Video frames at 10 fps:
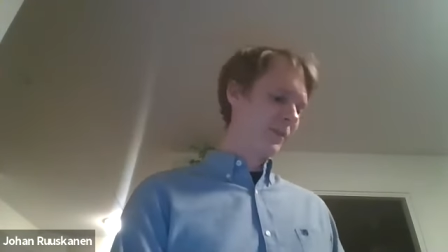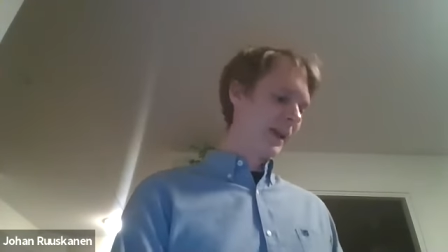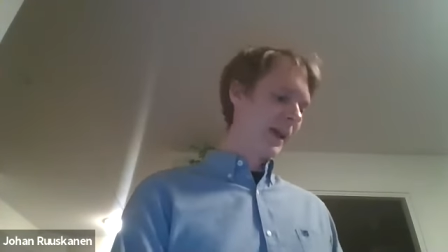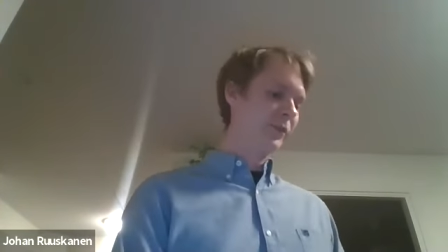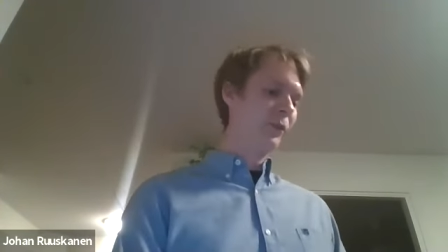
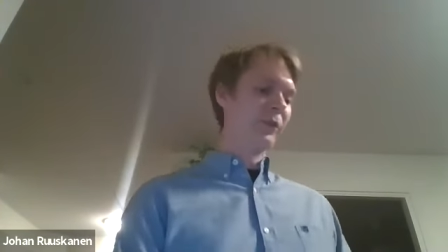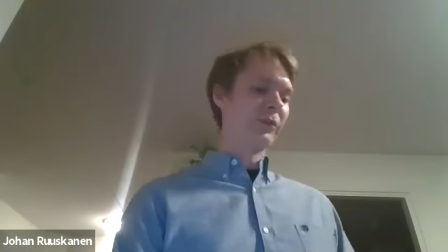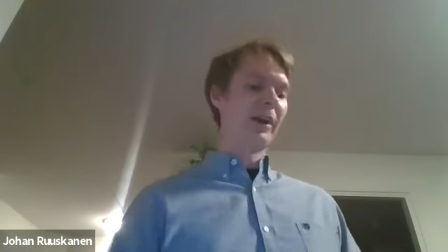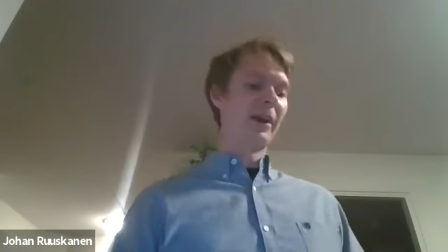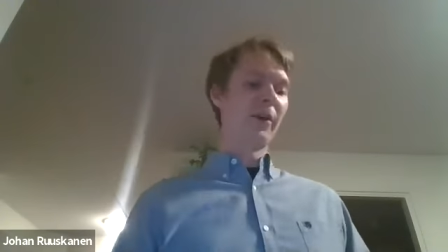execution
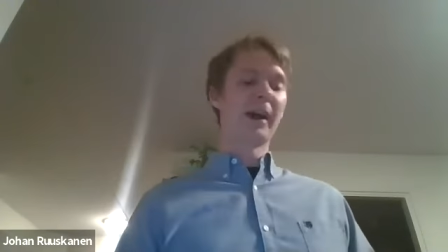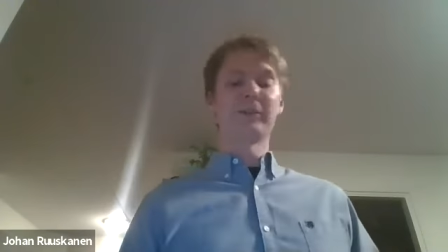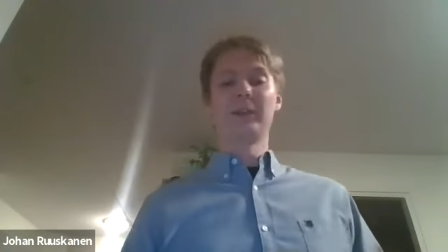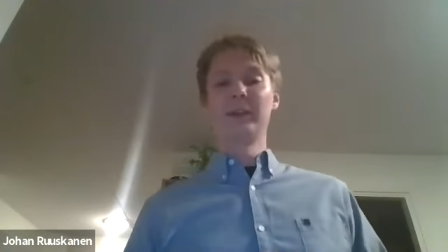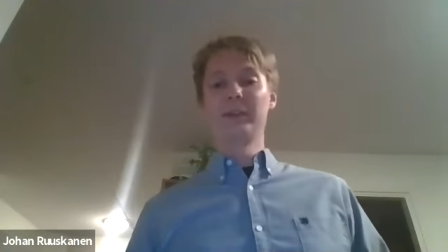scenario
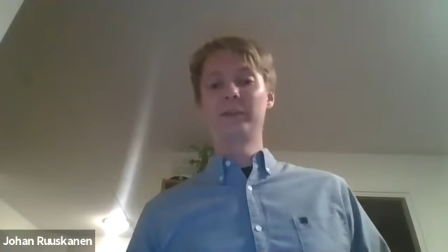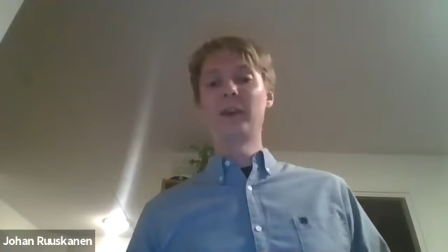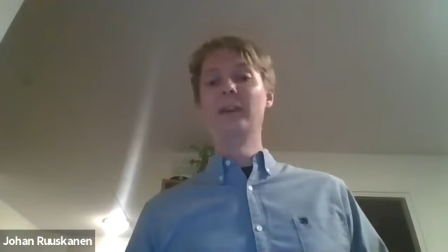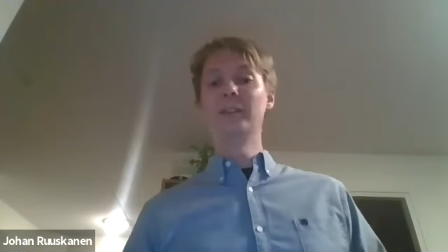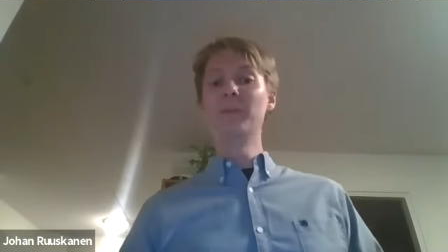actually
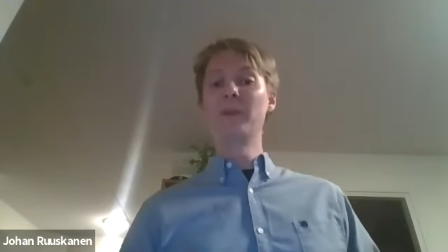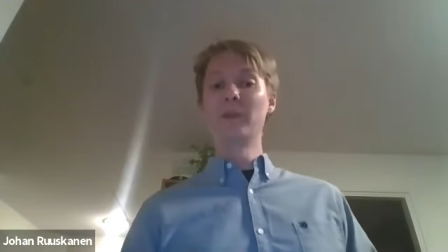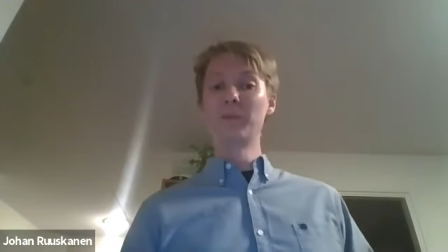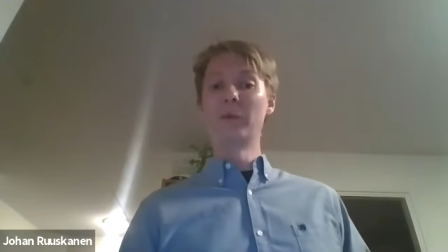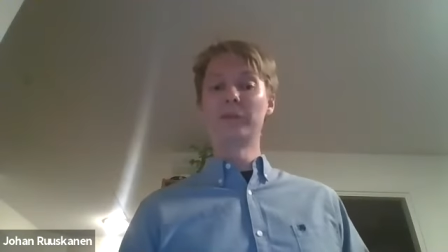changed the mean
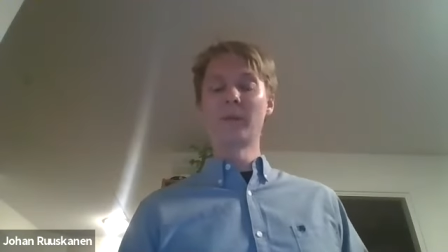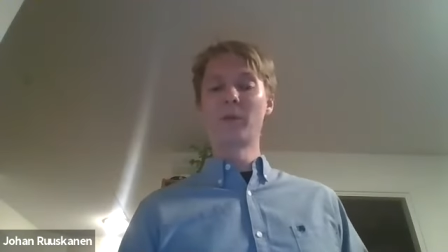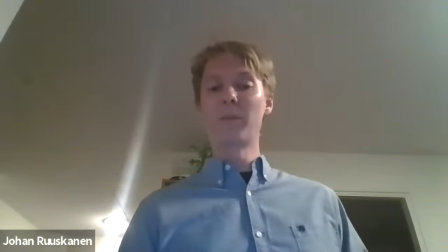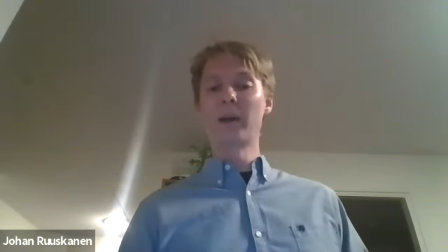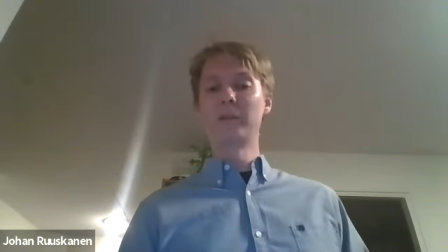response time
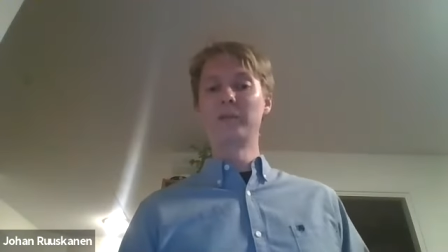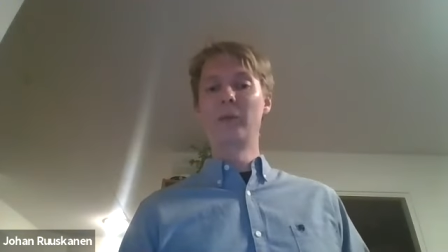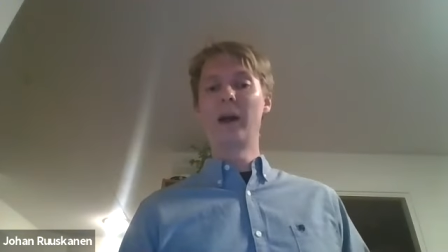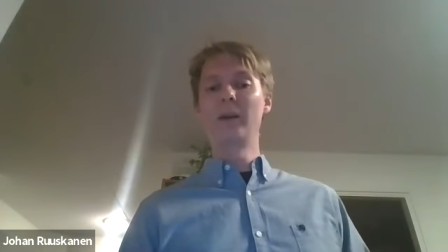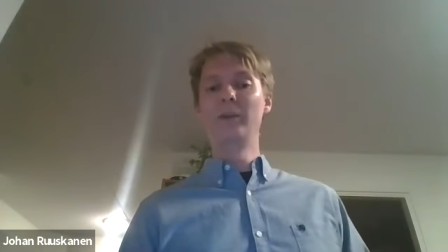compared
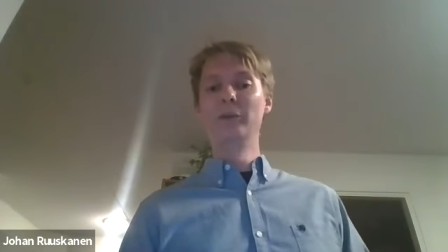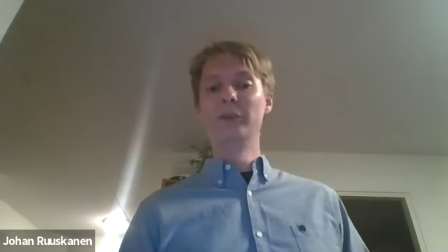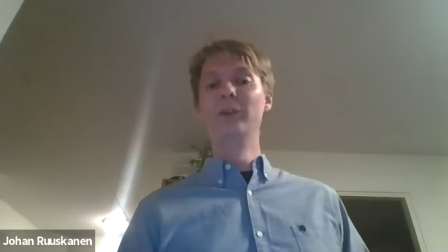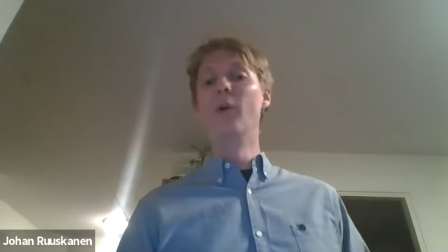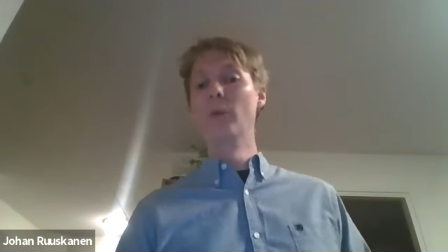to
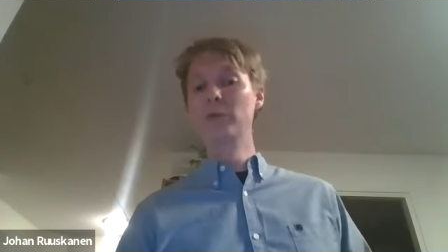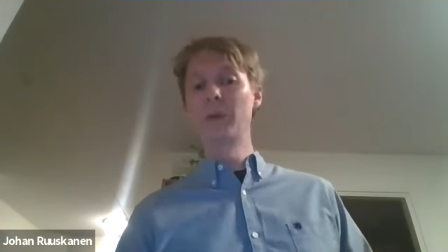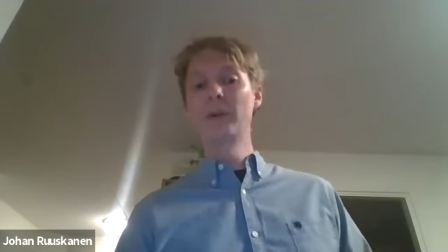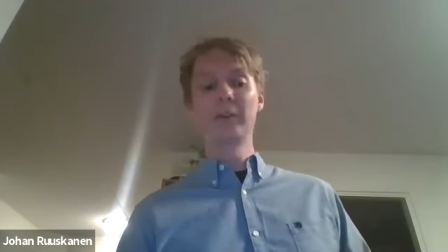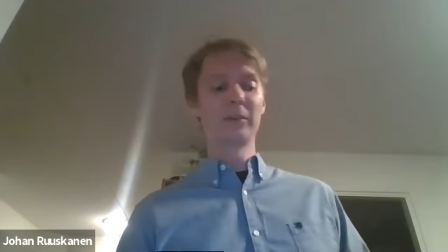using no
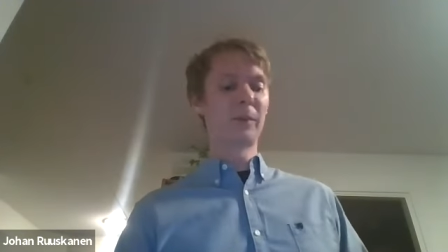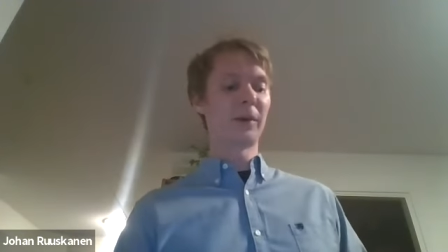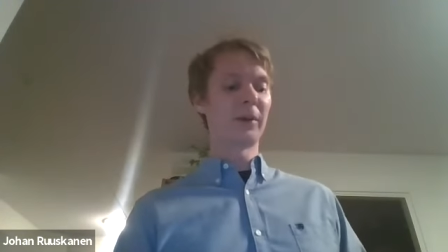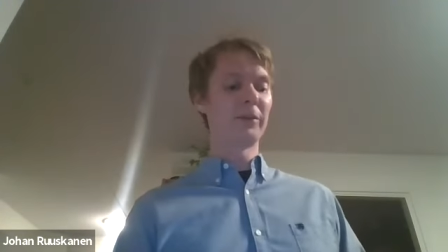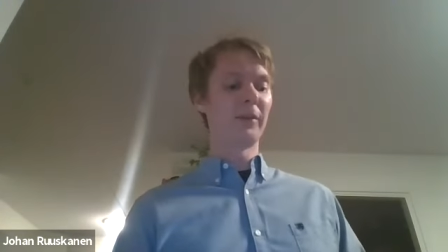
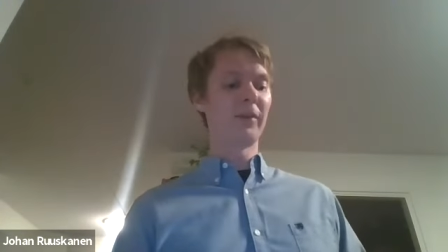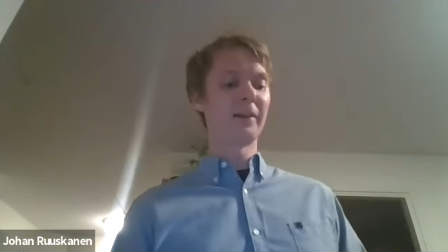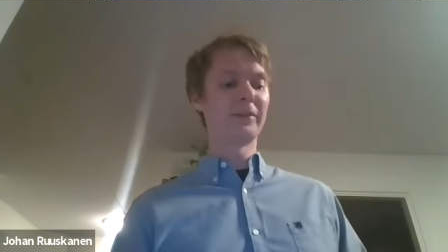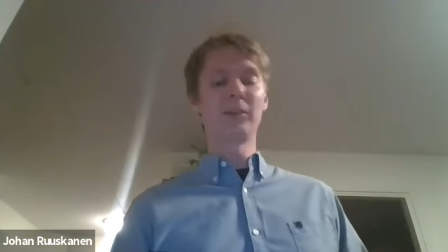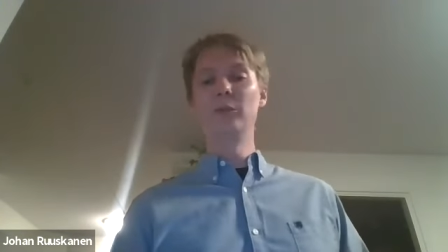speculative
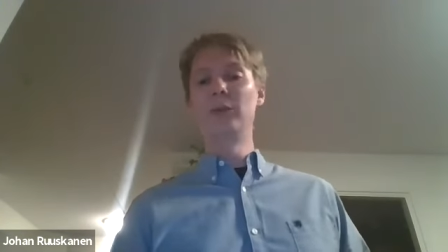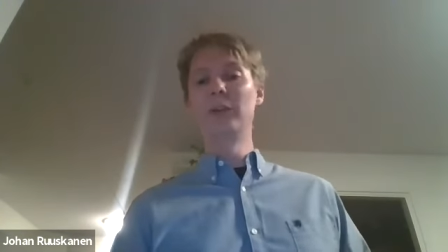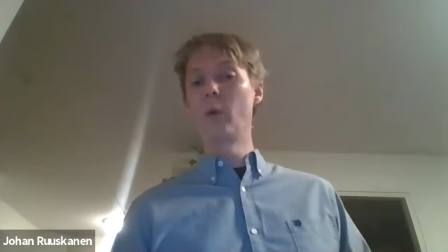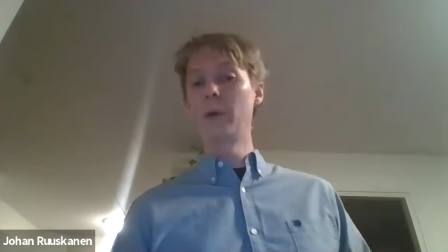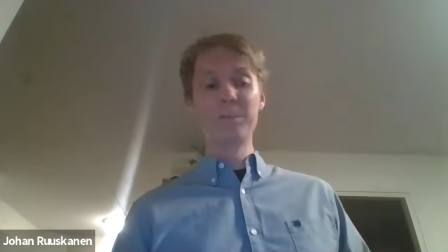execution
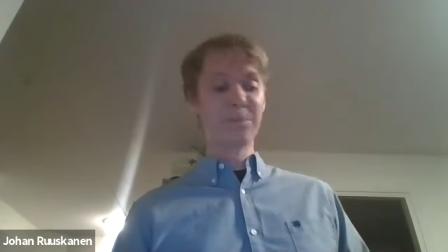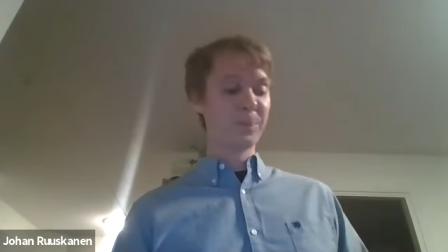at all.